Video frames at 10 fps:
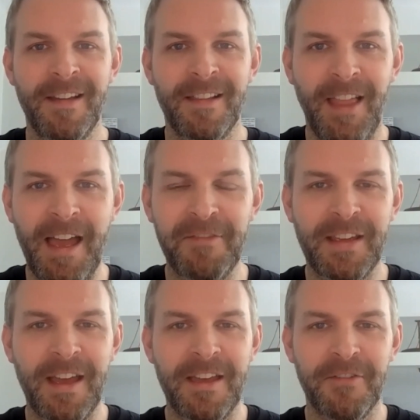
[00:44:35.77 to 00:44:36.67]
live
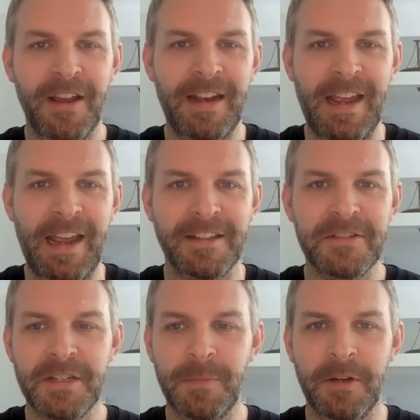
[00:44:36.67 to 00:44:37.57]
together, ready to
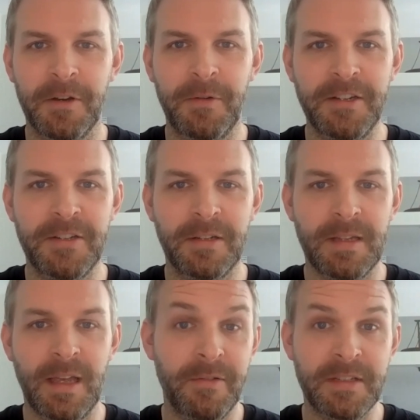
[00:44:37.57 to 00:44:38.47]
answer some of your questions.
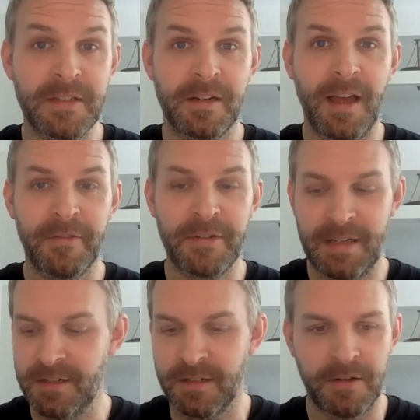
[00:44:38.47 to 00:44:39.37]
I thought it was a good
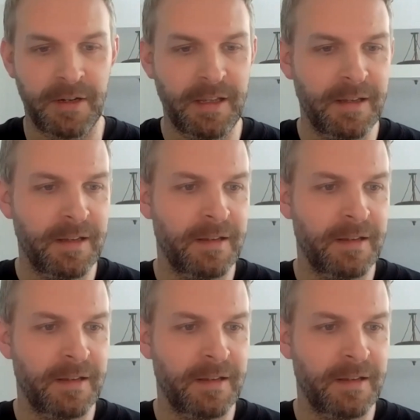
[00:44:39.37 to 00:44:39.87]
conversation, Tony.